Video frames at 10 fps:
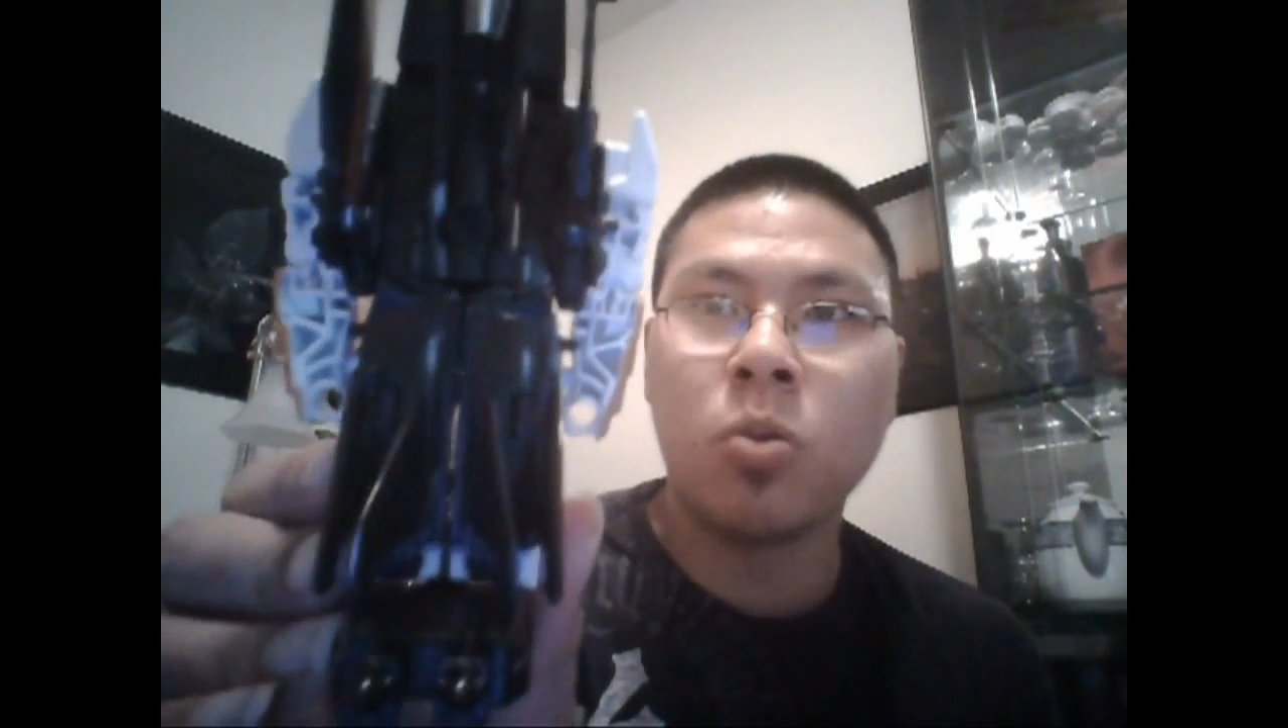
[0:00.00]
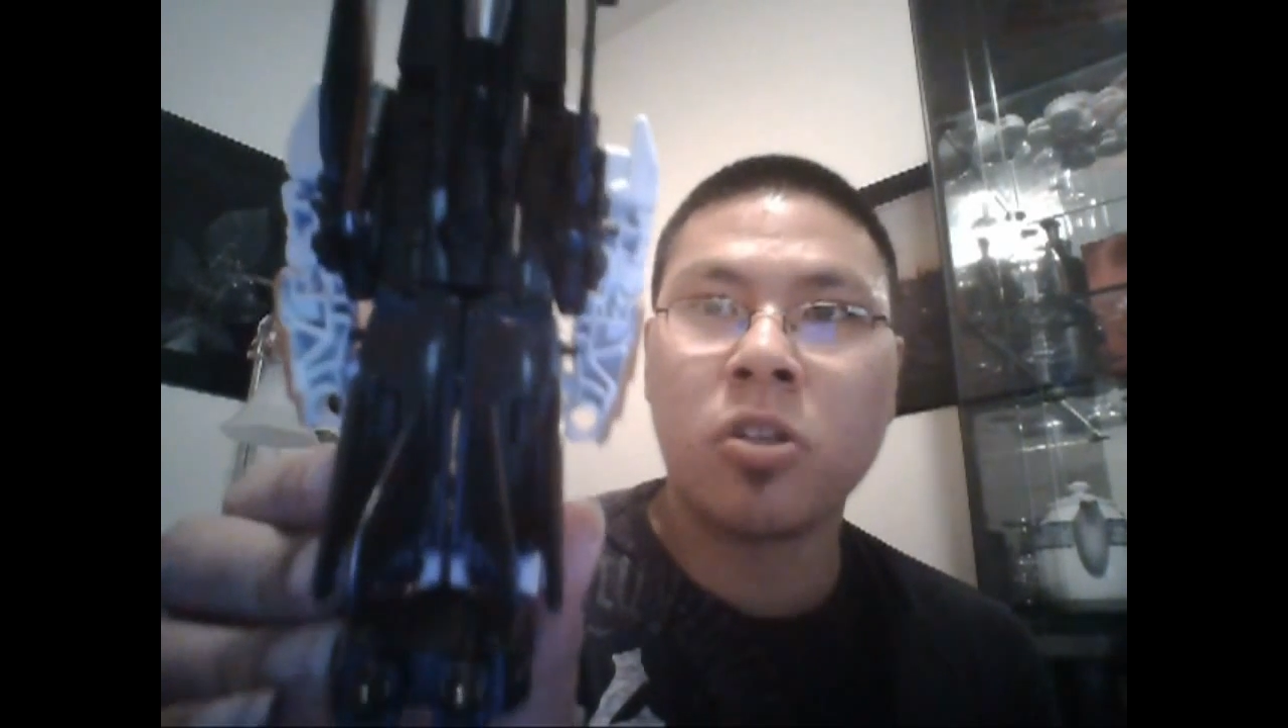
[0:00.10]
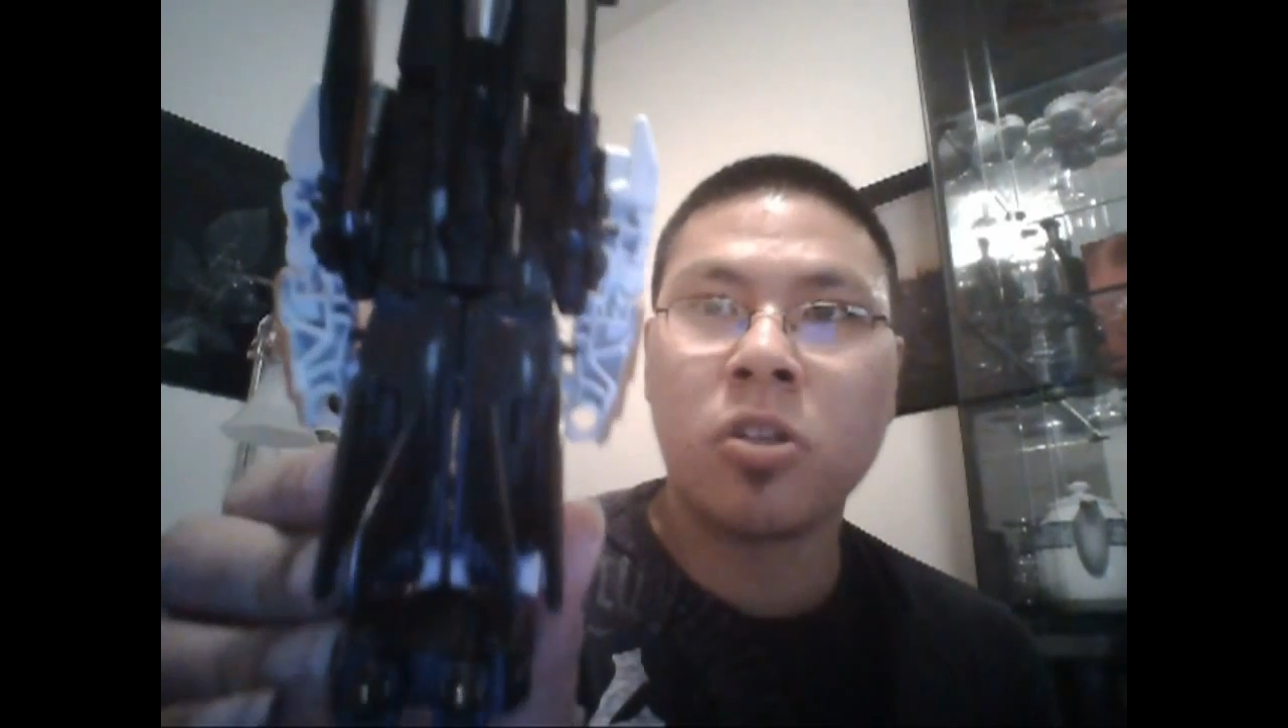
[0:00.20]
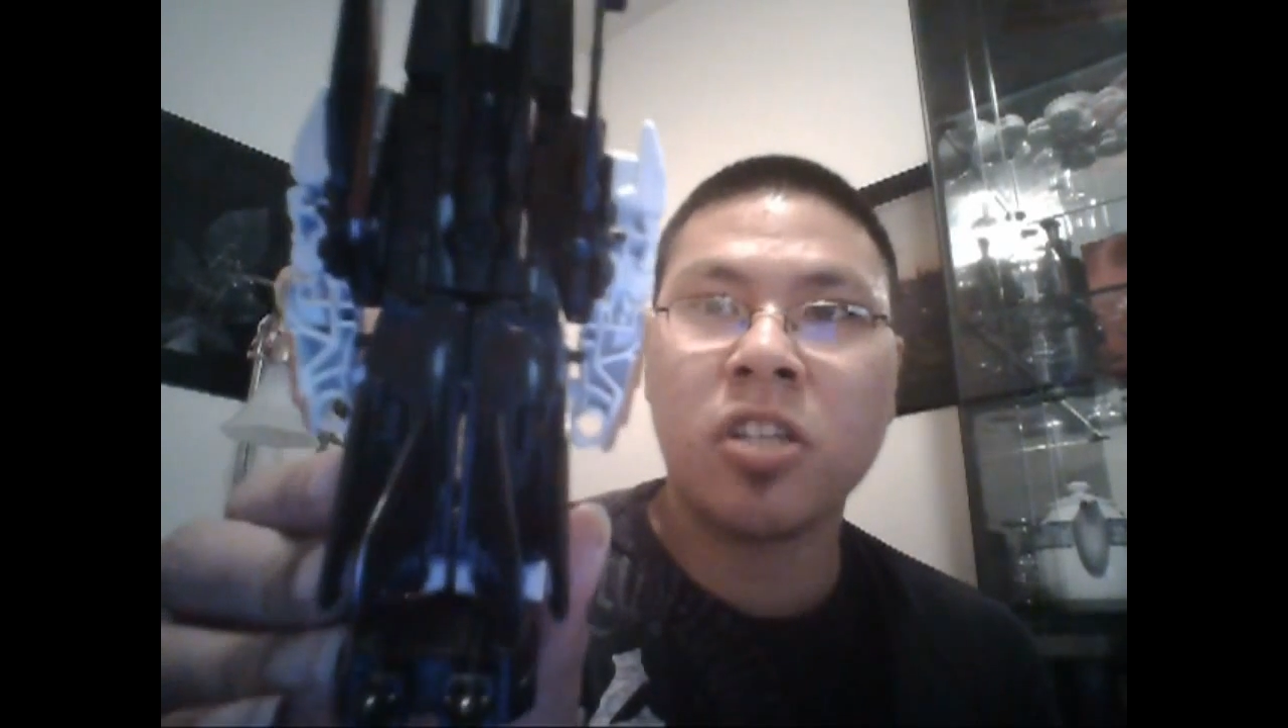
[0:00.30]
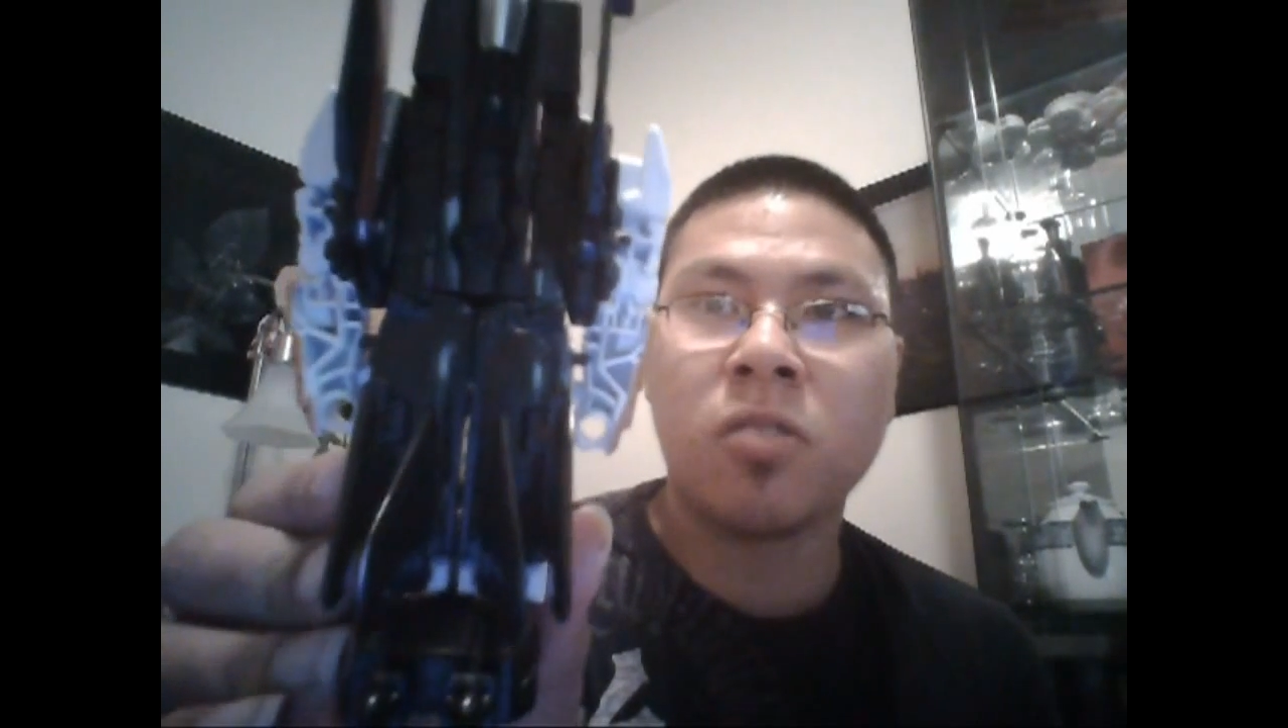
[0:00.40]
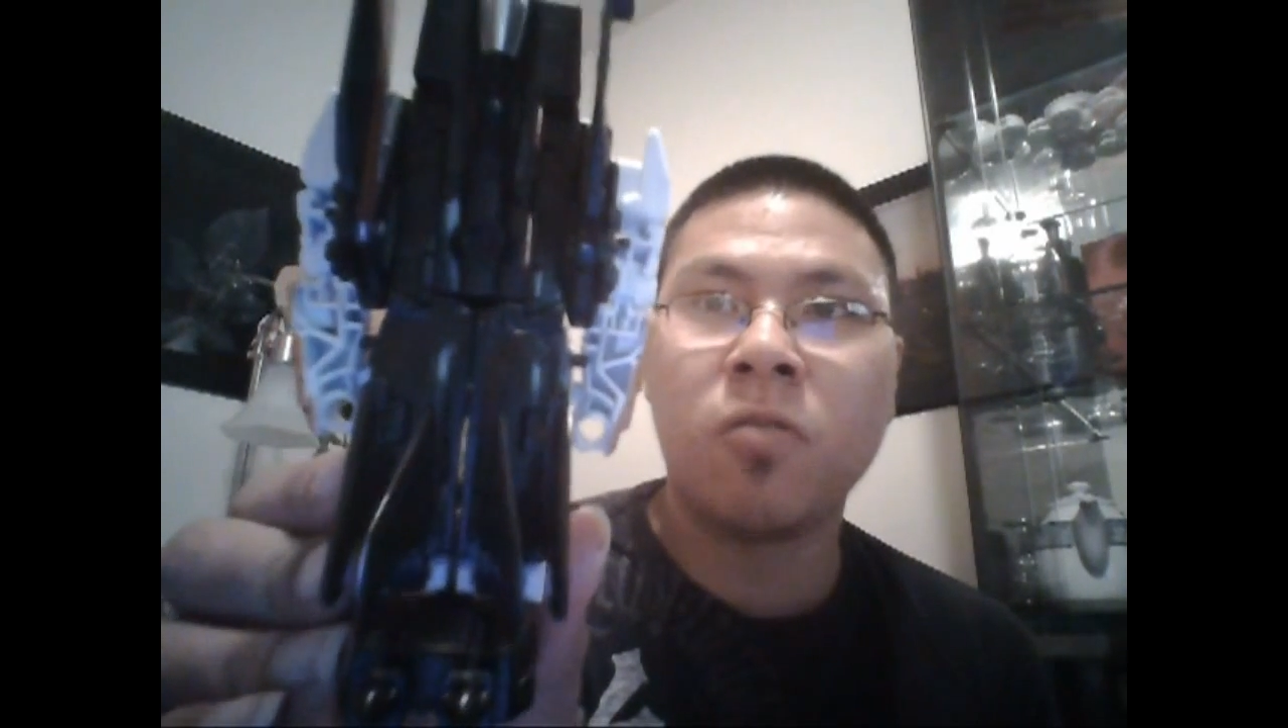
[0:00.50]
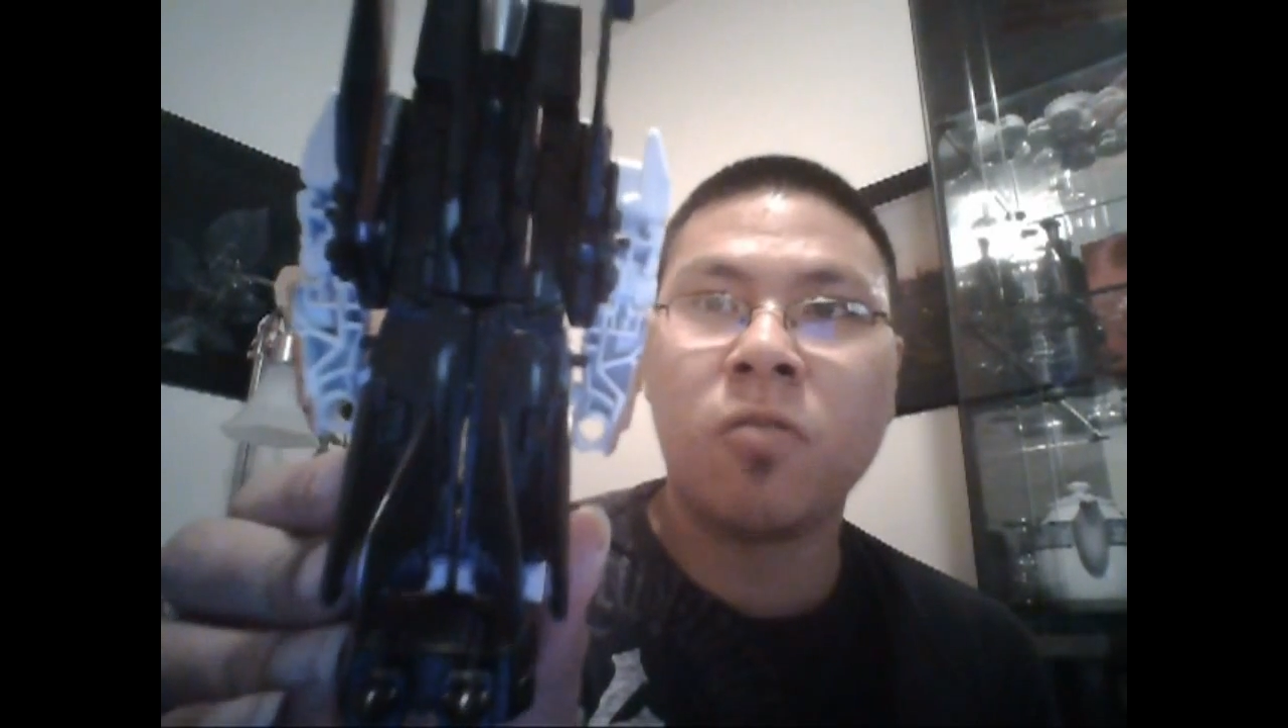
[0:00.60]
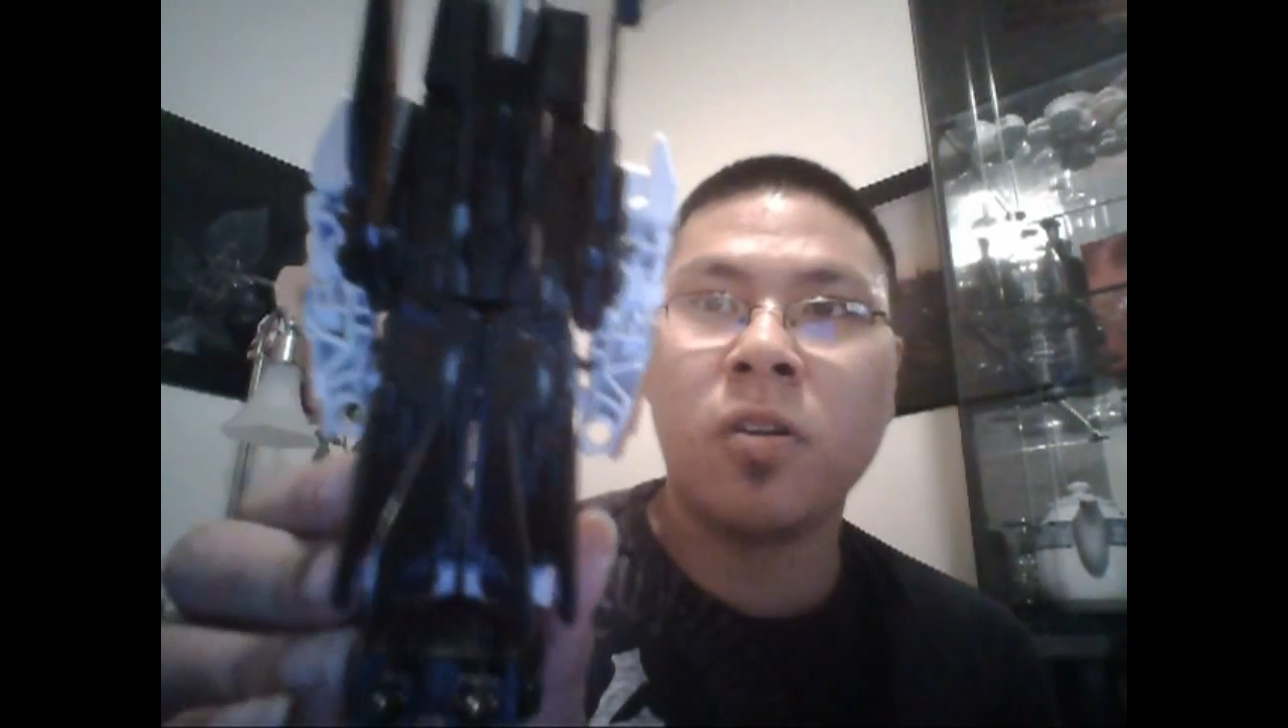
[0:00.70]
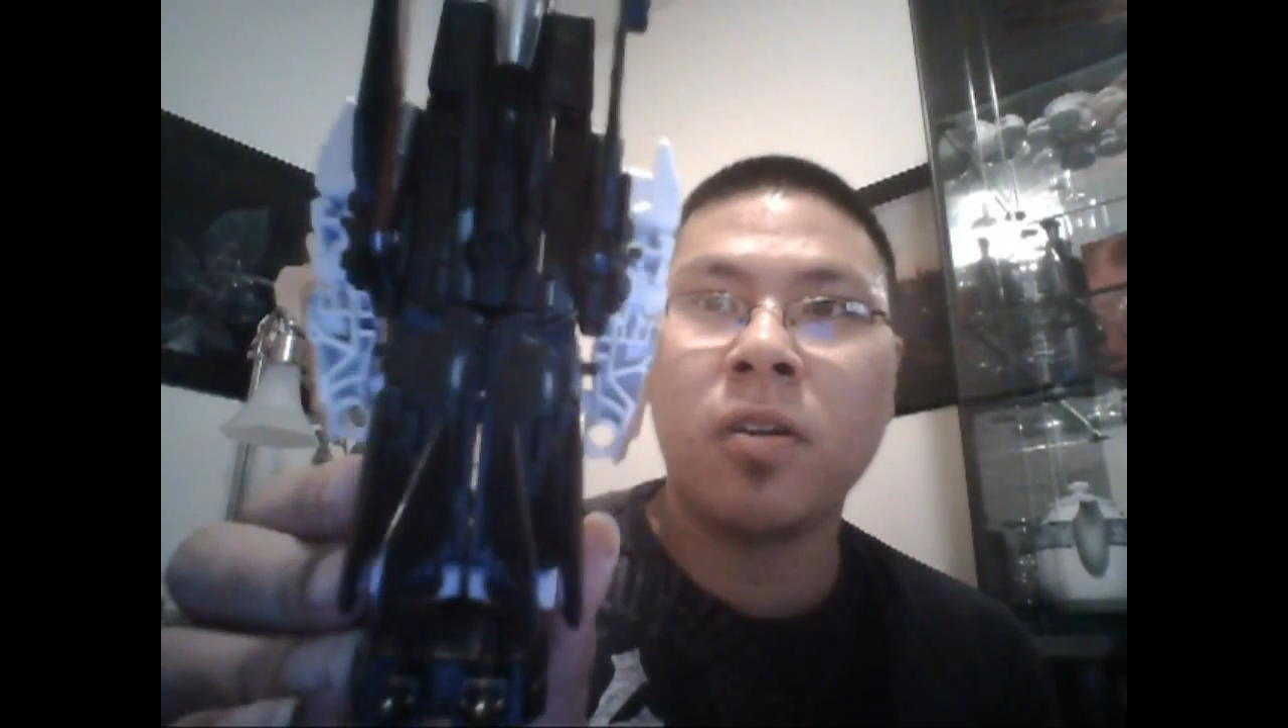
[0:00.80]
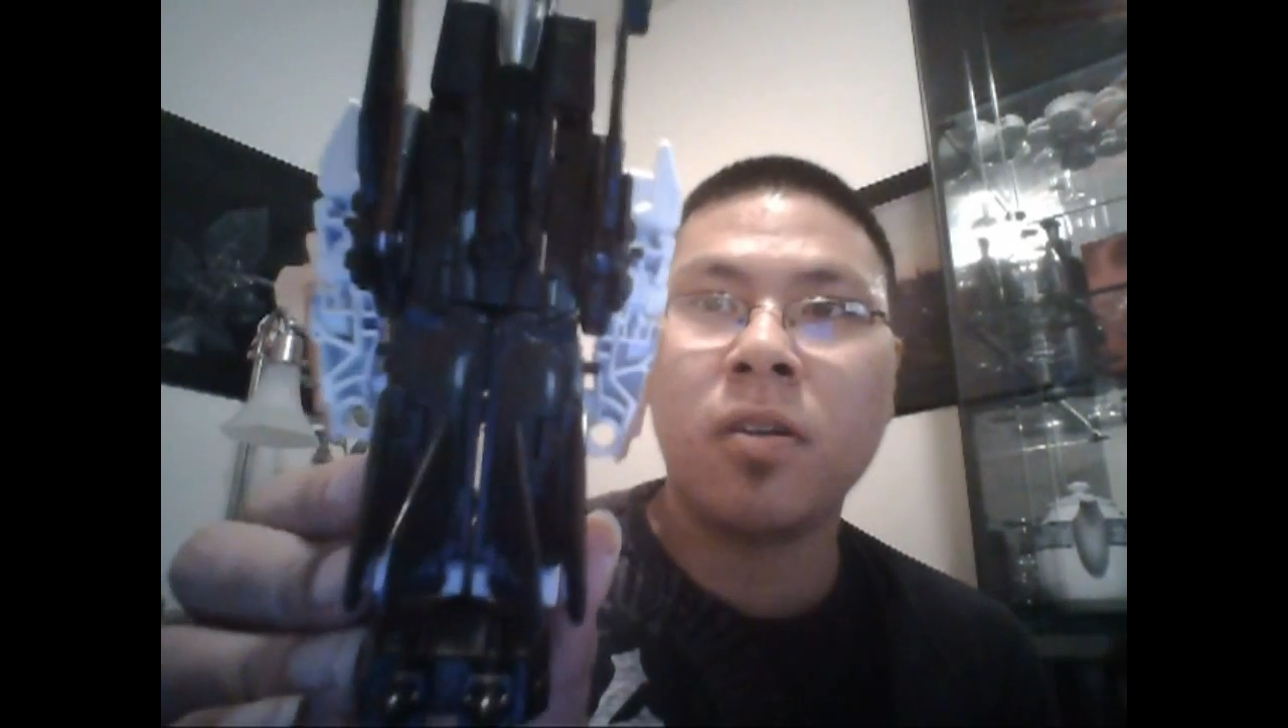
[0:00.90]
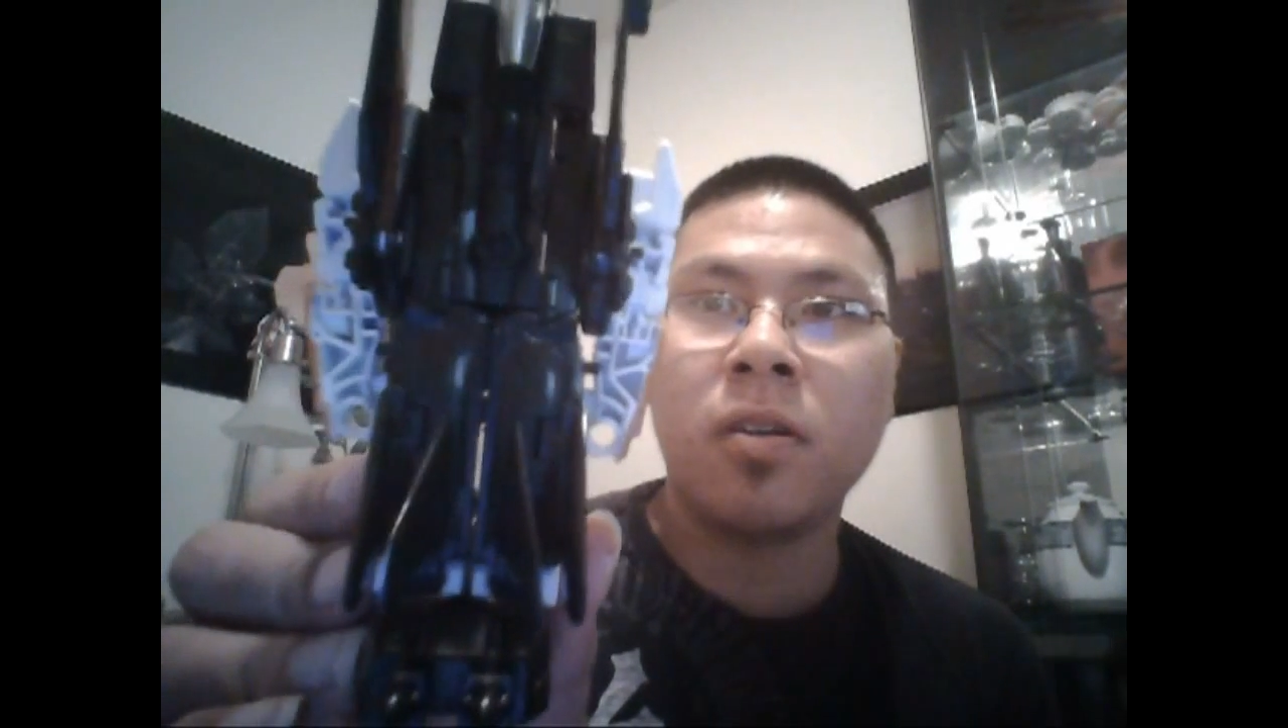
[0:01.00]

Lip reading: works as a foot.